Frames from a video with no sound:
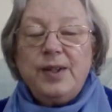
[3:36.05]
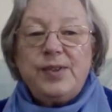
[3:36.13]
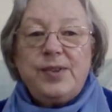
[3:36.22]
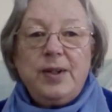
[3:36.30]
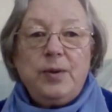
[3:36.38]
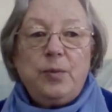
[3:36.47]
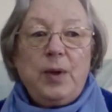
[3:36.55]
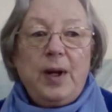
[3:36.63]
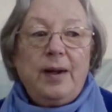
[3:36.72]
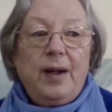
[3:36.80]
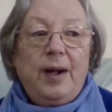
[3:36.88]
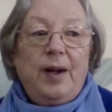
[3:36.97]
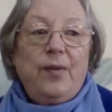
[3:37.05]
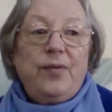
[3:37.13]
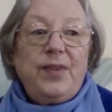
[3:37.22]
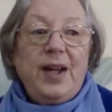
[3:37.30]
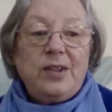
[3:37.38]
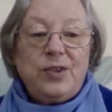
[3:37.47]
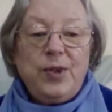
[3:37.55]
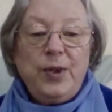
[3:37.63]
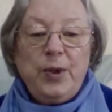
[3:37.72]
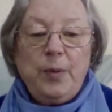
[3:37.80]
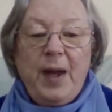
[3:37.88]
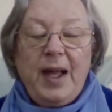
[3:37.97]
So that
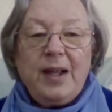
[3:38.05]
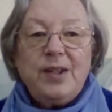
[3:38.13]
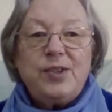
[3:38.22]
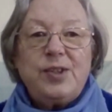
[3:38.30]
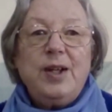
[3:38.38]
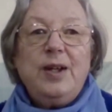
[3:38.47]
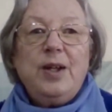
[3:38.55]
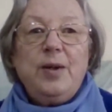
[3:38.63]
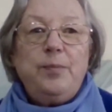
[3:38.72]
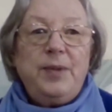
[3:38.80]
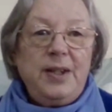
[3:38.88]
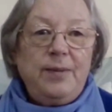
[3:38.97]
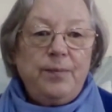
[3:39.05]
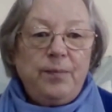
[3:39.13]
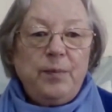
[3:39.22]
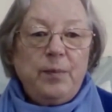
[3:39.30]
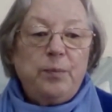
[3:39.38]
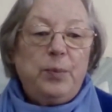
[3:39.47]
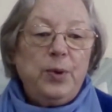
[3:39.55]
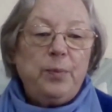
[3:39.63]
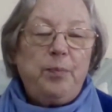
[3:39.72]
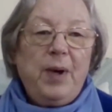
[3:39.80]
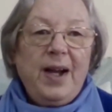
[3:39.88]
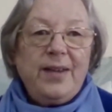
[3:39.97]
term has been
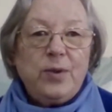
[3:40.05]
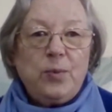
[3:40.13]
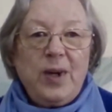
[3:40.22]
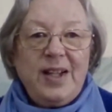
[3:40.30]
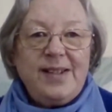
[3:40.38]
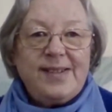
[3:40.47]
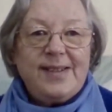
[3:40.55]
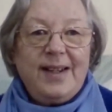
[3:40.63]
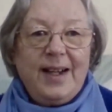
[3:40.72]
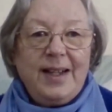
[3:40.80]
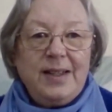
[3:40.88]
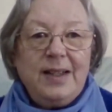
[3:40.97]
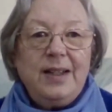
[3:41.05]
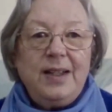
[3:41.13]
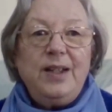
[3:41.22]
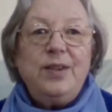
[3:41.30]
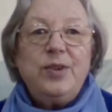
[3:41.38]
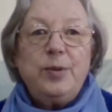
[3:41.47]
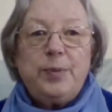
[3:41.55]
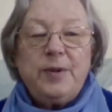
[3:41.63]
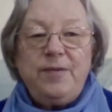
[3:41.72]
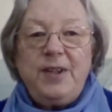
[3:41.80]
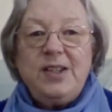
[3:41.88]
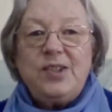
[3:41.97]
put by the wayside in the
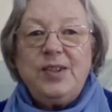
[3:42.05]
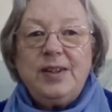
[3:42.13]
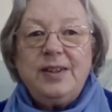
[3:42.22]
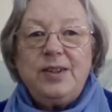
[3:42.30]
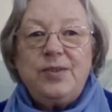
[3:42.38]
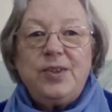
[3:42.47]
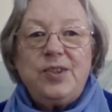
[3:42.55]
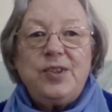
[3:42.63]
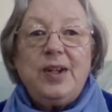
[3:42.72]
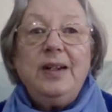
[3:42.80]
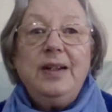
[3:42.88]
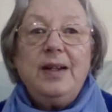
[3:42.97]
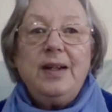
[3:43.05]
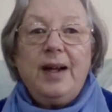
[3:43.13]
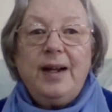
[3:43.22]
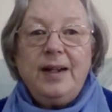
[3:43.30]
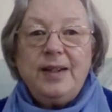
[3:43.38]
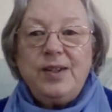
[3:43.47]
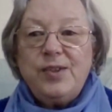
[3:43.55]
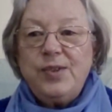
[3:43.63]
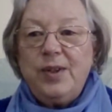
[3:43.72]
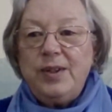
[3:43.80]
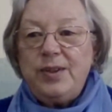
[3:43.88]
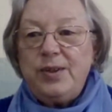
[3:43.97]
professional literature. It's
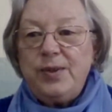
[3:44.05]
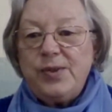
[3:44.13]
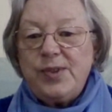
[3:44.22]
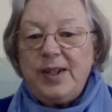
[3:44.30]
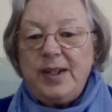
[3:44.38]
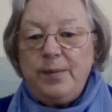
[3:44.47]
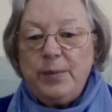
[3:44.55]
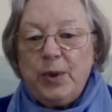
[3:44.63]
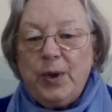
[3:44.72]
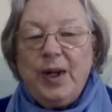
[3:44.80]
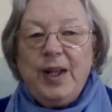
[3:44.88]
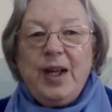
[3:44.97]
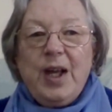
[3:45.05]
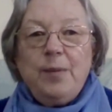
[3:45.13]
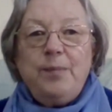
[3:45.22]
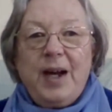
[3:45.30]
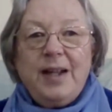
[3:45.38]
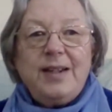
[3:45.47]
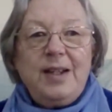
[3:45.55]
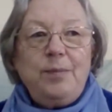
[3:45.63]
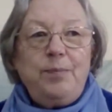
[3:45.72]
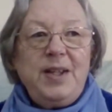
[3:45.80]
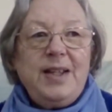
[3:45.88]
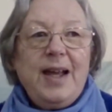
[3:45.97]
not used anymore, but
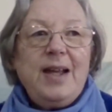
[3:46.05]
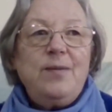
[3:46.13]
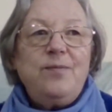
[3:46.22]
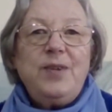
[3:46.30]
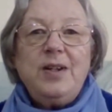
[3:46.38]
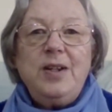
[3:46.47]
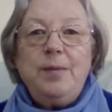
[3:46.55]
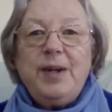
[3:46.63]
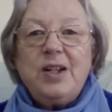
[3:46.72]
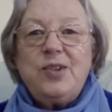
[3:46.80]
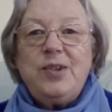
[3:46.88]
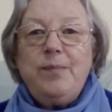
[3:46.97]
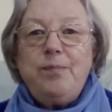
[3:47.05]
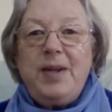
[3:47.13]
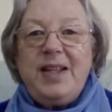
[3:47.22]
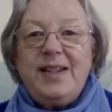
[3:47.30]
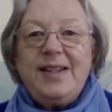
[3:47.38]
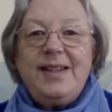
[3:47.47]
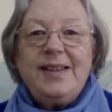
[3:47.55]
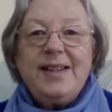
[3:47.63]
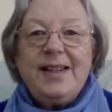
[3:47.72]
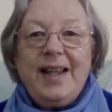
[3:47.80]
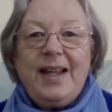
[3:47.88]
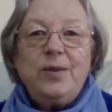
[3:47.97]
it became very much embedded in
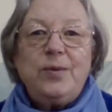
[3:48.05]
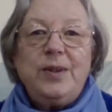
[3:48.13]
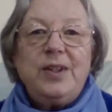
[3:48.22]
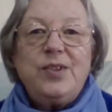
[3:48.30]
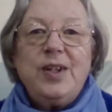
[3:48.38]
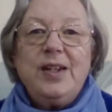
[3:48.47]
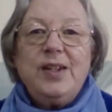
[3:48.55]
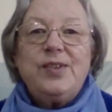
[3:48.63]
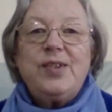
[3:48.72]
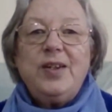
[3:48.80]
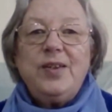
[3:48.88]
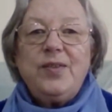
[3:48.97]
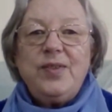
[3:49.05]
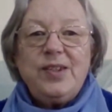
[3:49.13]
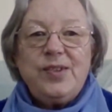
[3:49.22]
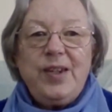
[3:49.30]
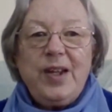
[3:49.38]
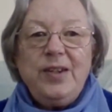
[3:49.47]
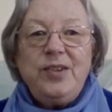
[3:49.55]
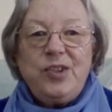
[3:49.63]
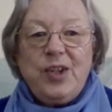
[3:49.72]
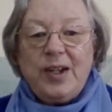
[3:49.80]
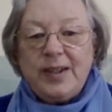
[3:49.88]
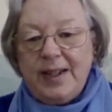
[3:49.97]
the language. So there's no
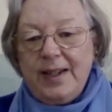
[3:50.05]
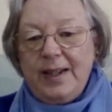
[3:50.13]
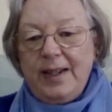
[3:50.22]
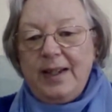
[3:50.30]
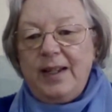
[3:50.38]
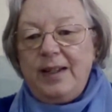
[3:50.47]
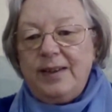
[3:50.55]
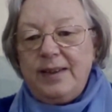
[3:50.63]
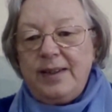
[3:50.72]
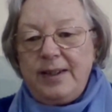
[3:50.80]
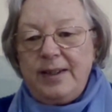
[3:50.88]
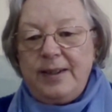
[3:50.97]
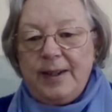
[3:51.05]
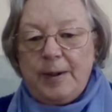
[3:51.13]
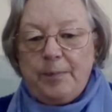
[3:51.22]
junk in the